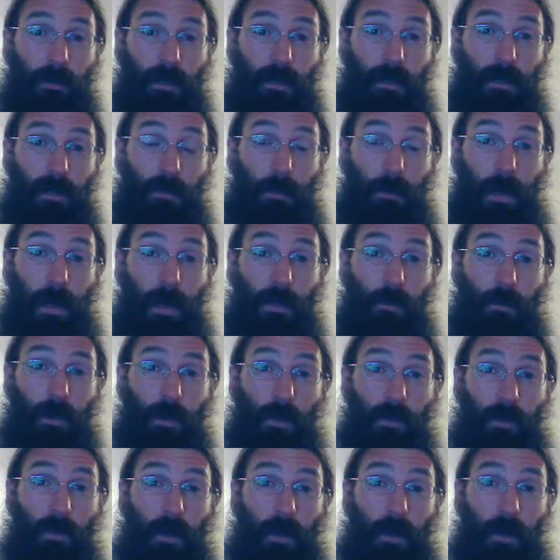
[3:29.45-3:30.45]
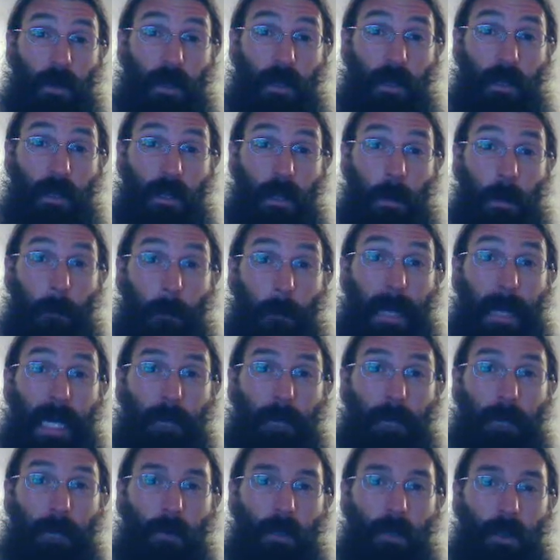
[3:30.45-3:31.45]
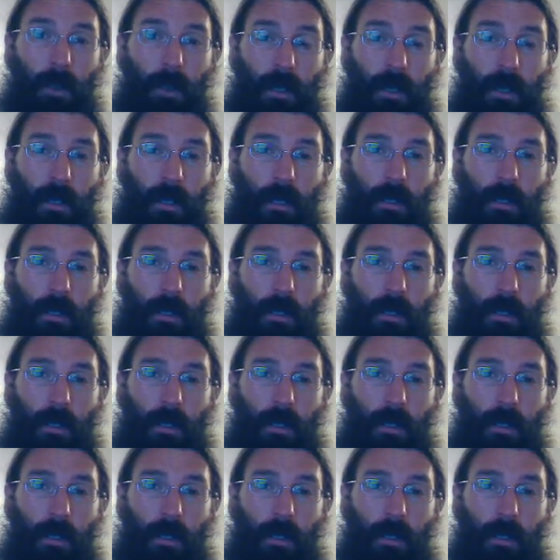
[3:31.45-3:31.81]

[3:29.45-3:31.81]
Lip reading: and depending where you are, people